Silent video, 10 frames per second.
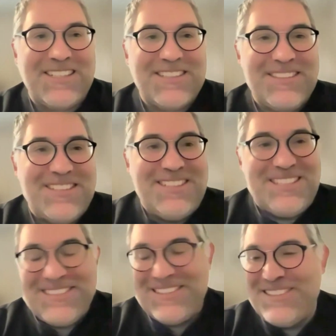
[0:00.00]
and a
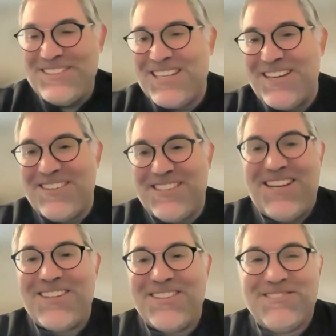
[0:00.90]
little scary
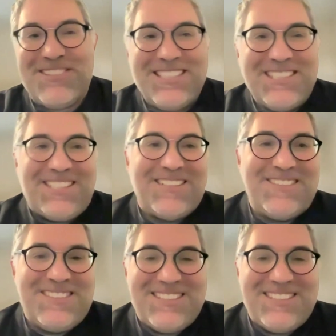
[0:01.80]
all at once.